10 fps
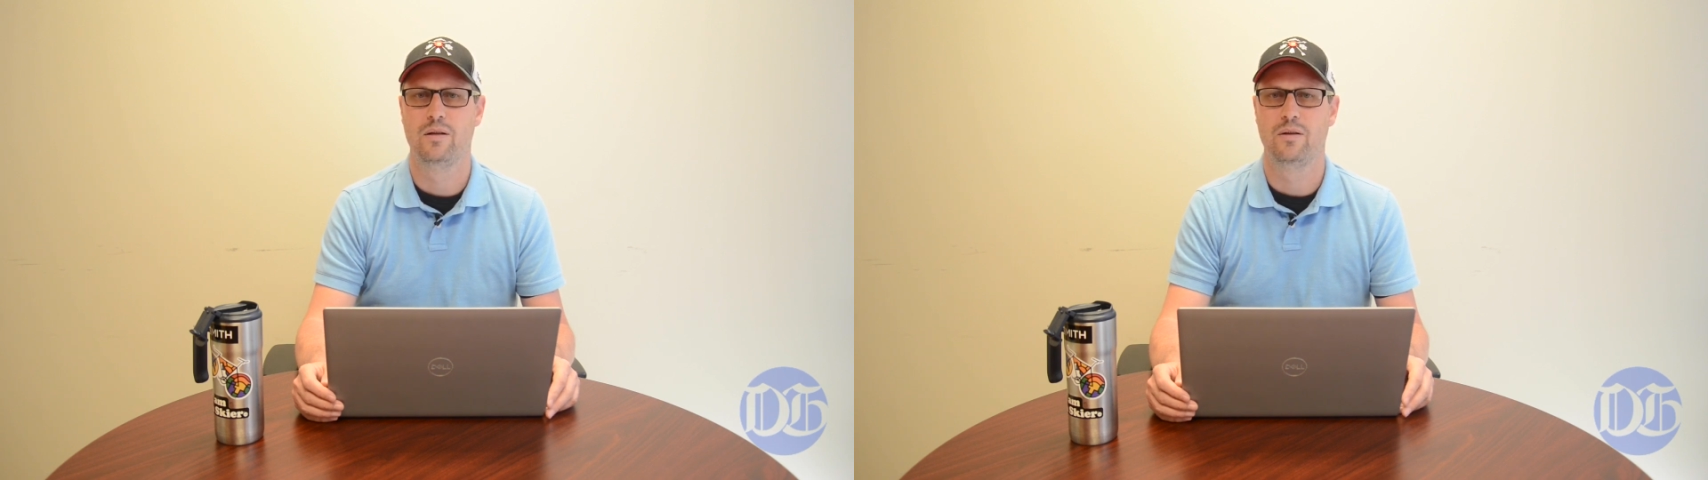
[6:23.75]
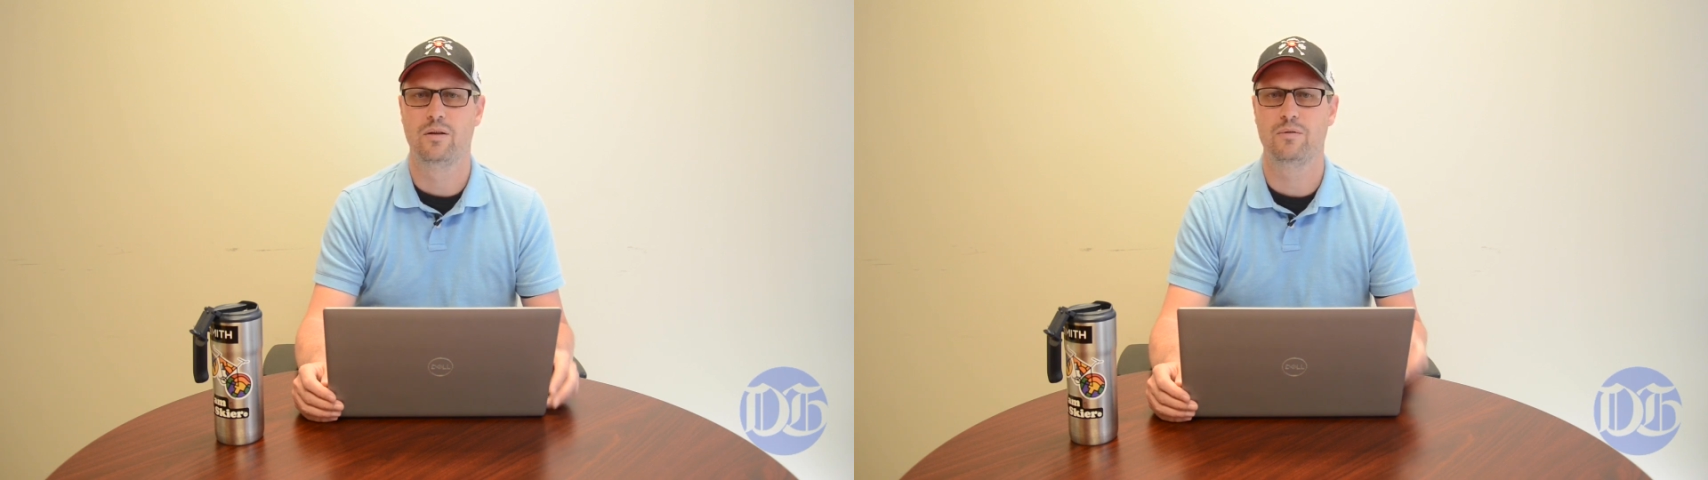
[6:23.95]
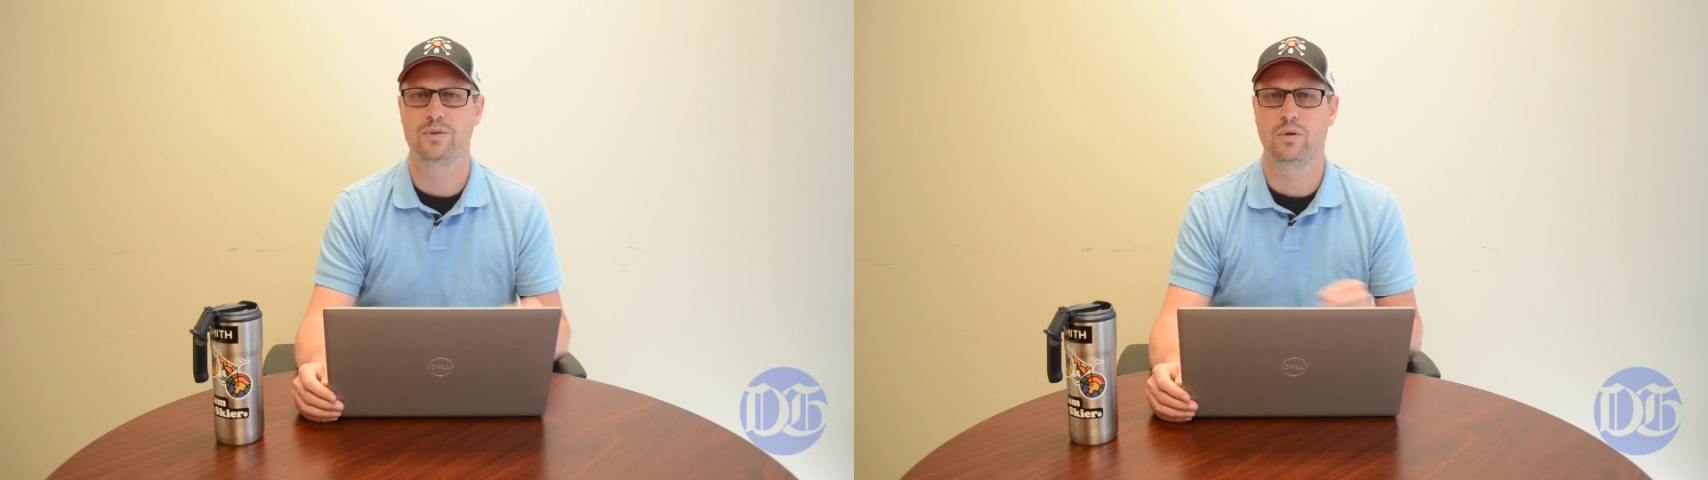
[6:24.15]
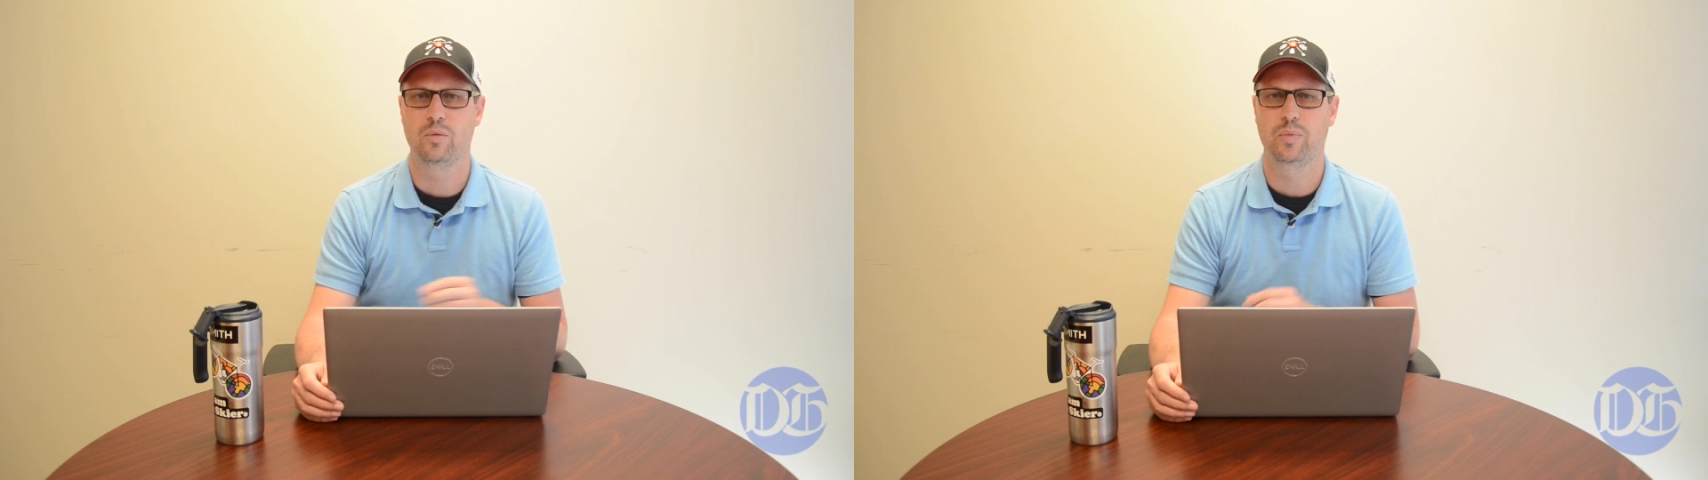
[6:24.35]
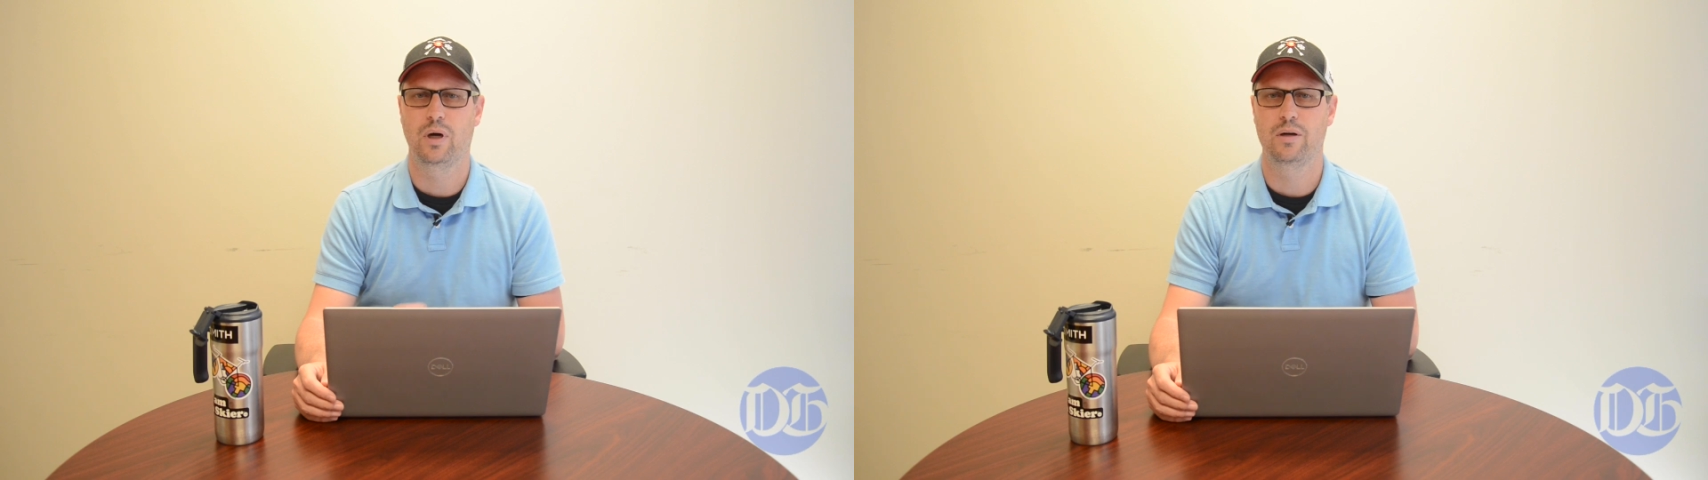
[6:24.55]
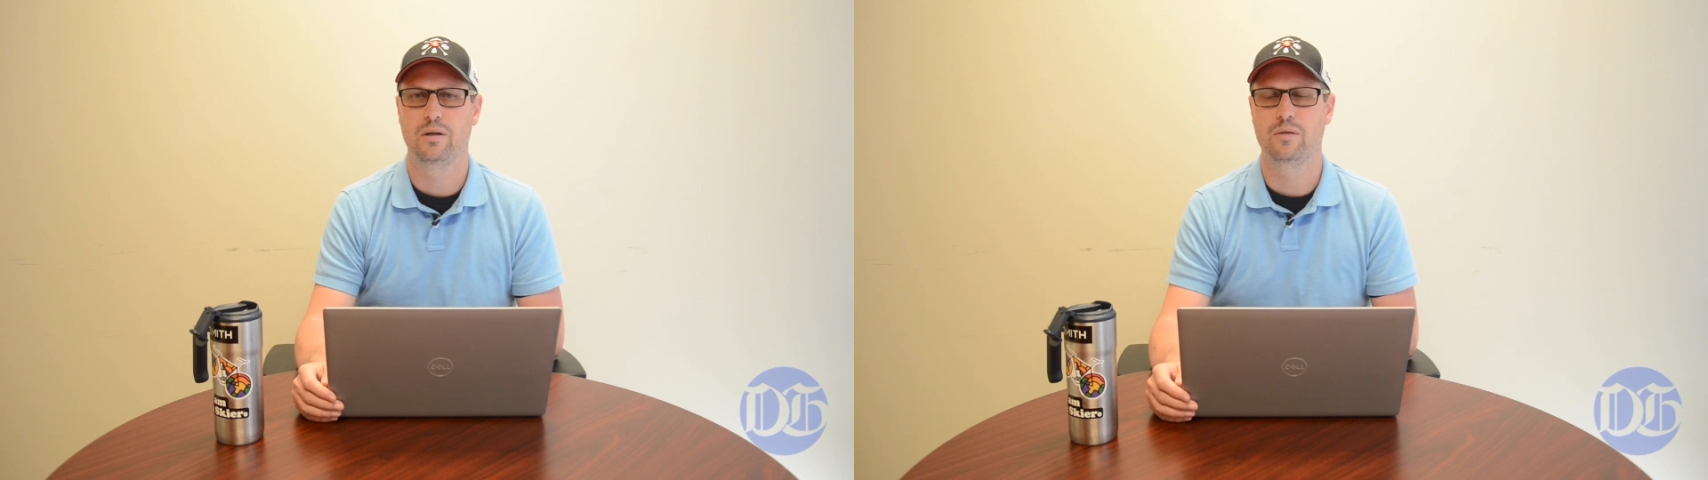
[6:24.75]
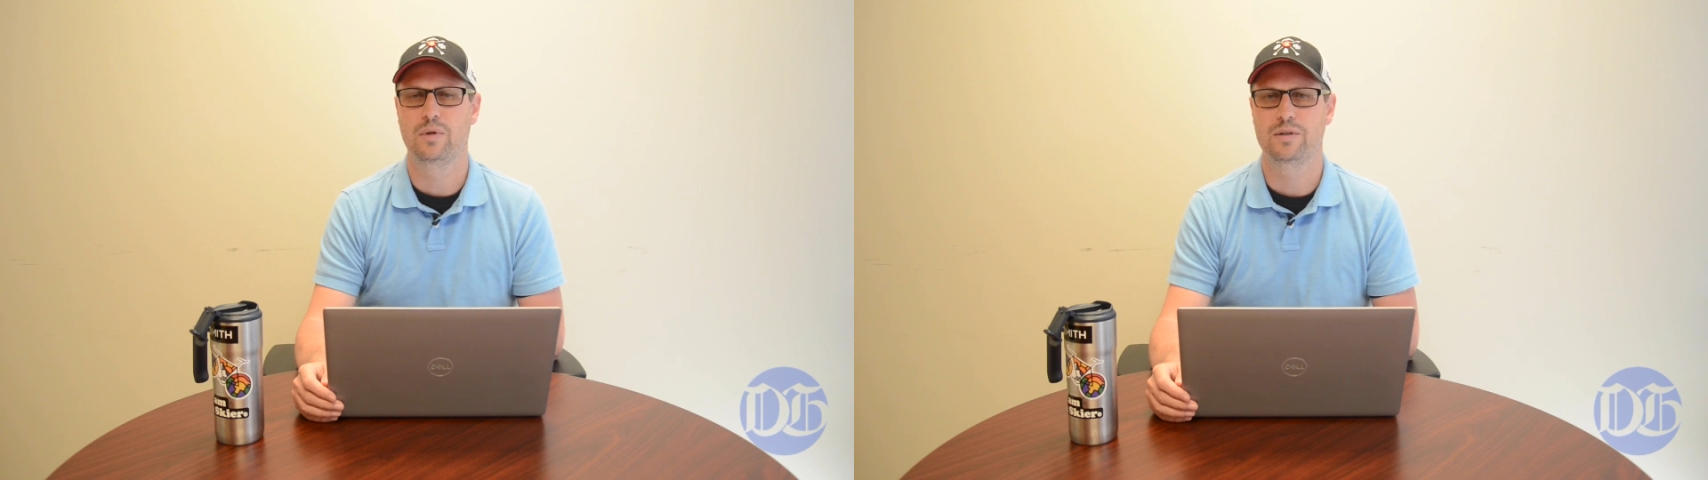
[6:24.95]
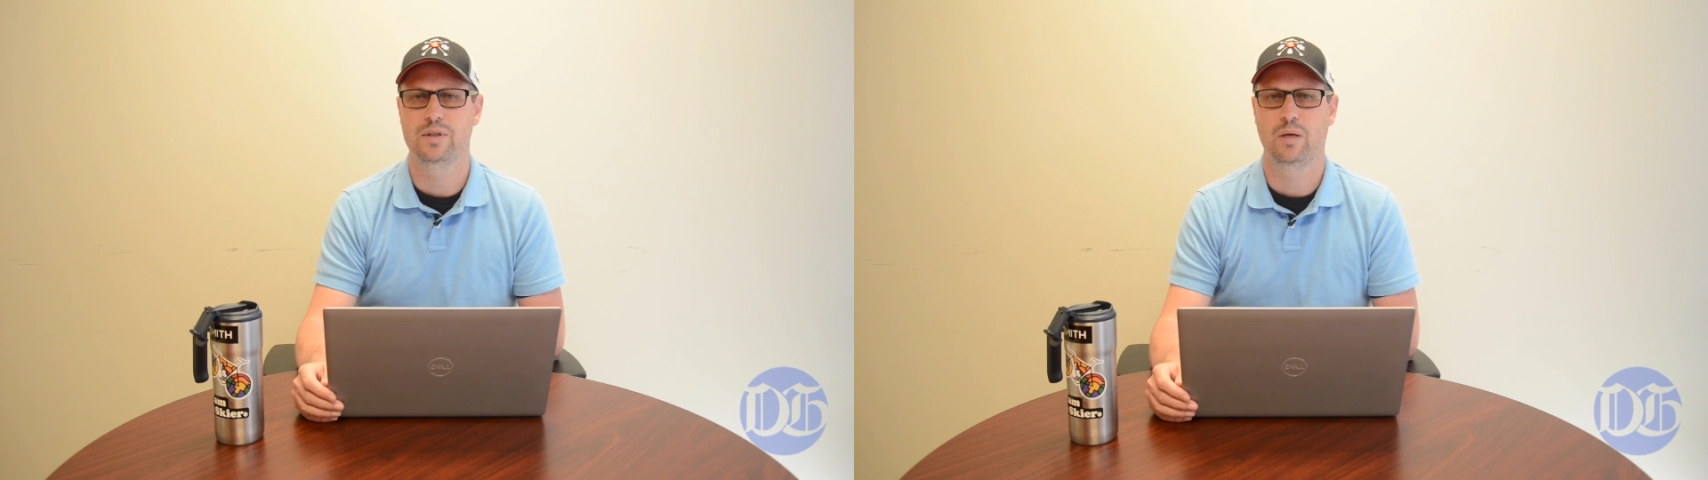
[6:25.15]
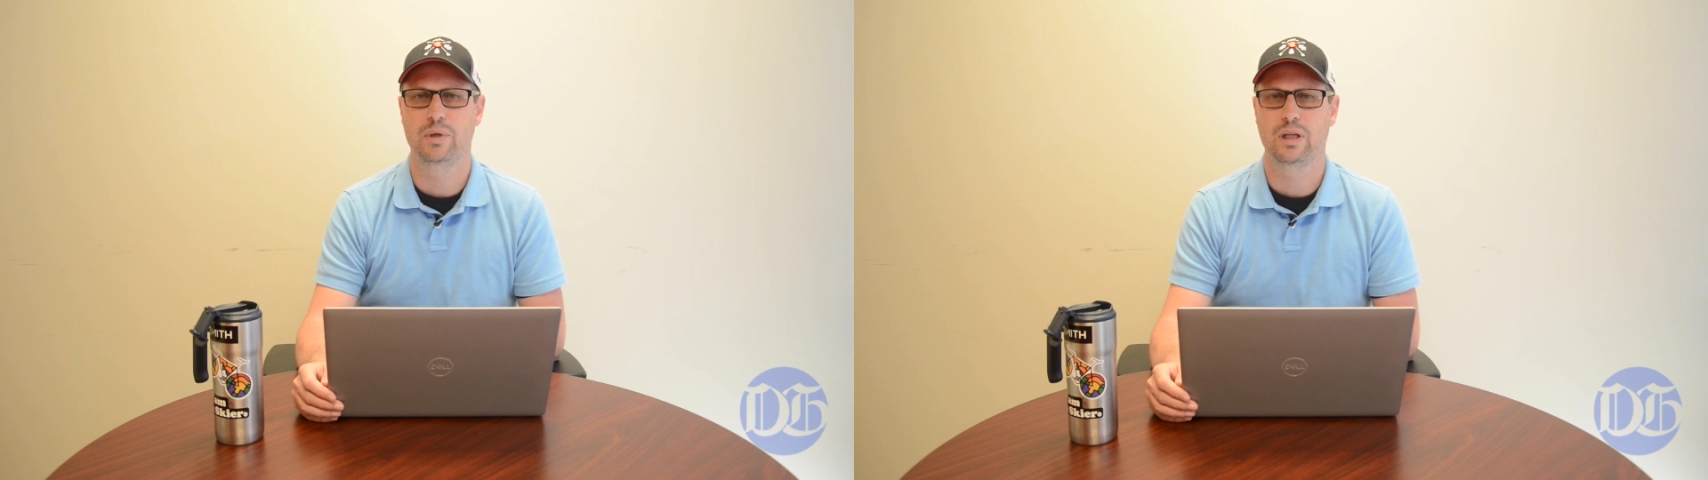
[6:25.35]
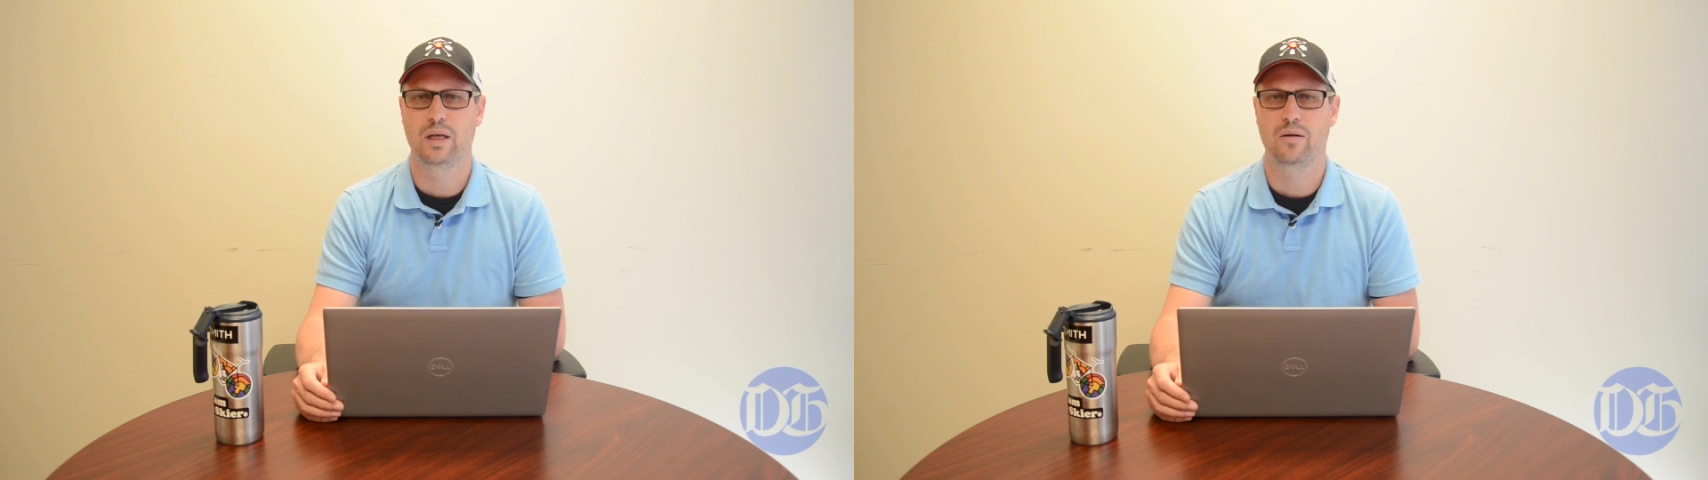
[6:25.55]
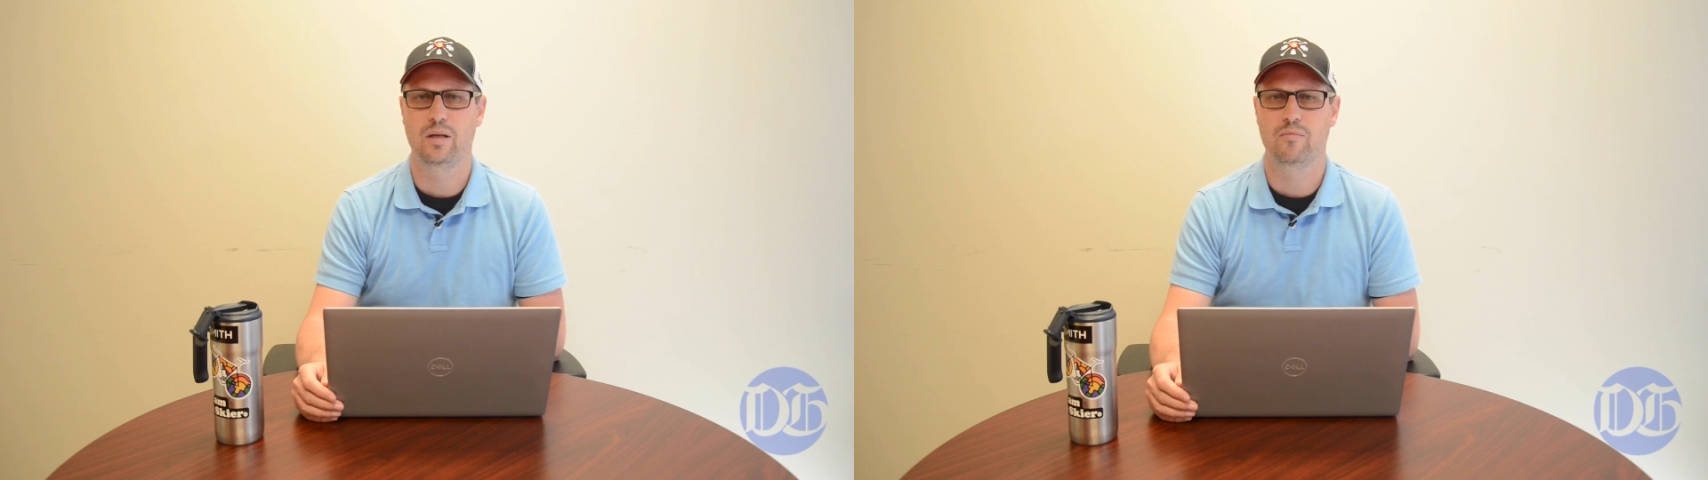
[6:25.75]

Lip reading: The resort partnered with Summit County